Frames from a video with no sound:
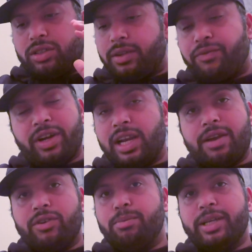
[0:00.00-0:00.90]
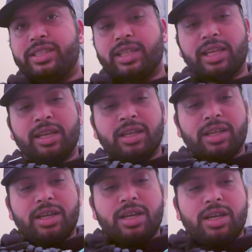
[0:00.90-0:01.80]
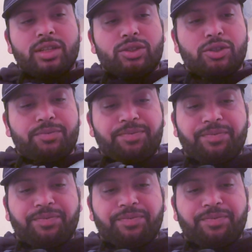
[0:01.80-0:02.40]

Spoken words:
different level basically. So